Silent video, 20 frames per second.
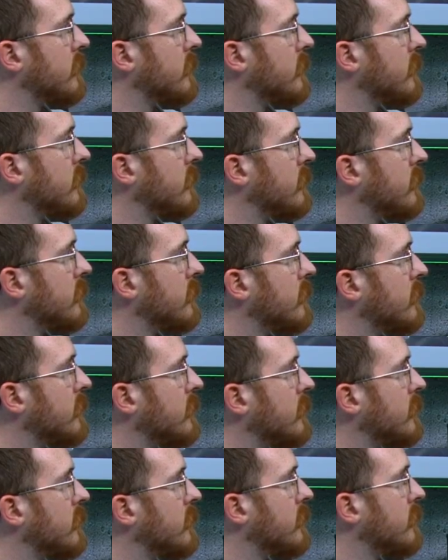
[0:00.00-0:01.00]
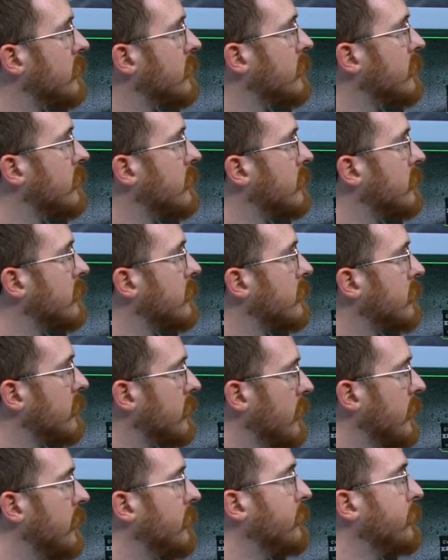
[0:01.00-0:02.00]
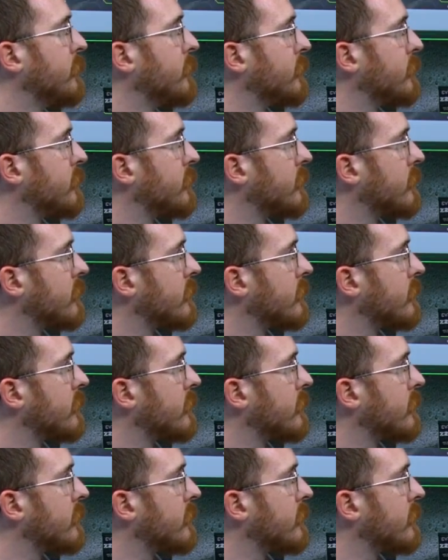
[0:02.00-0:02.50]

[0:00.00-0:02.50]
No words are spoken by the person on screen.